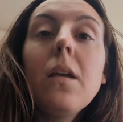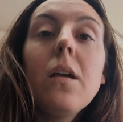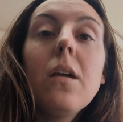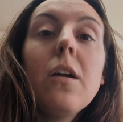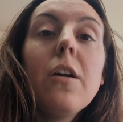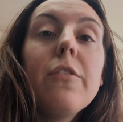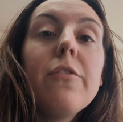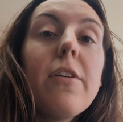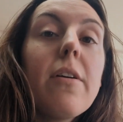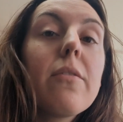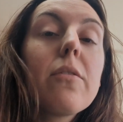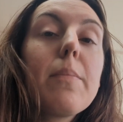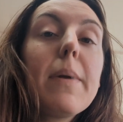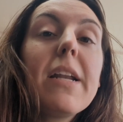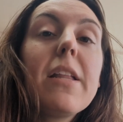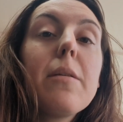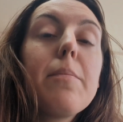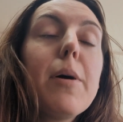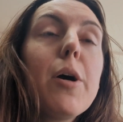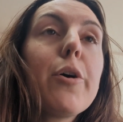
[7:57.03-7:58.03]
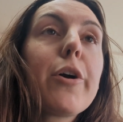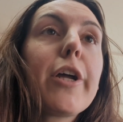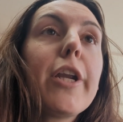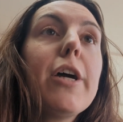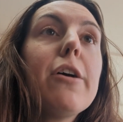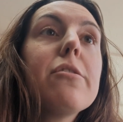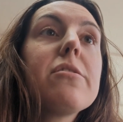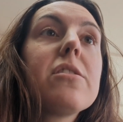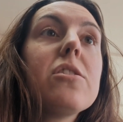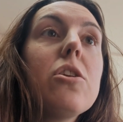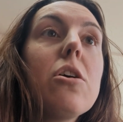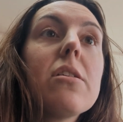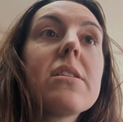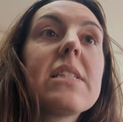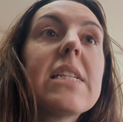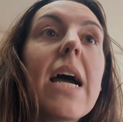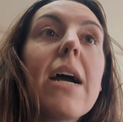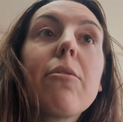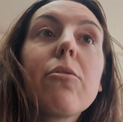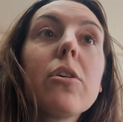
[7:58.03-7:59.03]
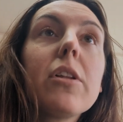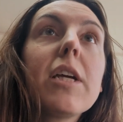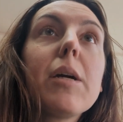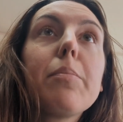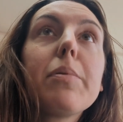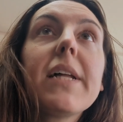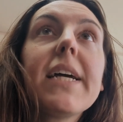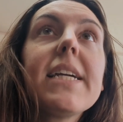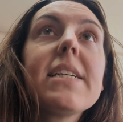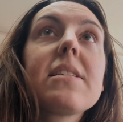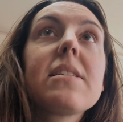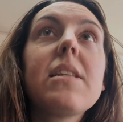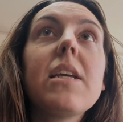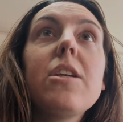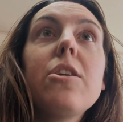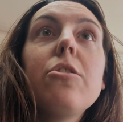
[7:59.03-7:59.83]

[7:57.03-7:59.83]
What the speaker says: If you've ever been to the Poconos, you know it's not really a place that